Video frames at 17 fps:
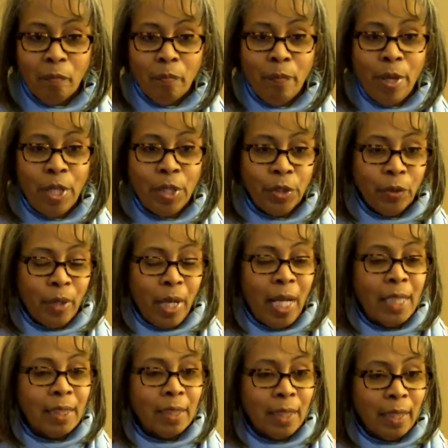measured,
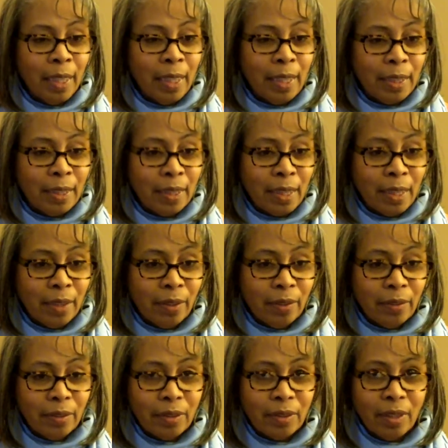isolated
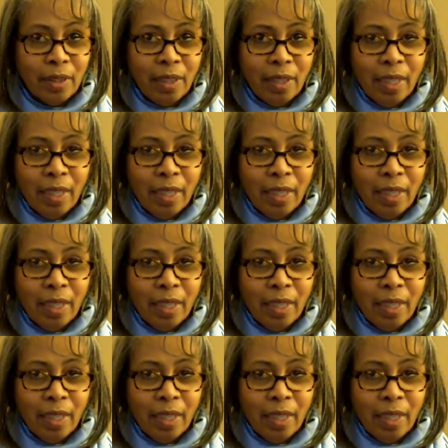skills.